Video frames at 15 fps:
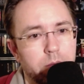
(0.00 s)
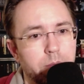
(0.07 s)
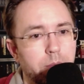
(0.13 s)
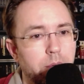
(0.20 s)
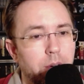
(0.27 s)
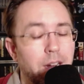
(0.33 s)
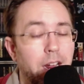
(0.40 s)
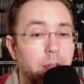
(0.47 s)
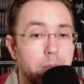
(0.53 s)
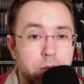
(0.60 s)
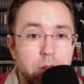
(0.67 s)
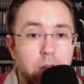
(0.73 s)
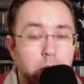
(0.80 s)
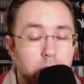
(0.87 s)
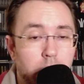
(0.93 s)
perhaps
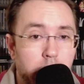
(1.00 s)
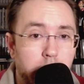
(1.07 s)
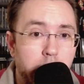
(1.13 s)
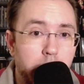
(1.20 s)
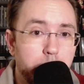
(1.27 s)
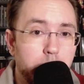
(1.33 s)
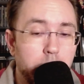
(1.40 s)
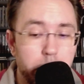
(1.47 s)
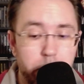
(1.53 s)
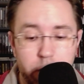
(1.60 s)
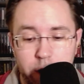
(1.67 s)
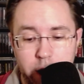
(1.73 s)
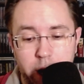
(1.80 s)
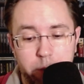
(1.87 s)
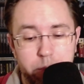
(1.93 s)
that not happening.
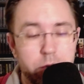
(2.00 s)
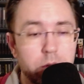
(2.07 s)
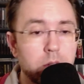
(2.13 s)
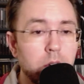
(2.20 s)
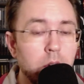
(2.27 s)
Perhaps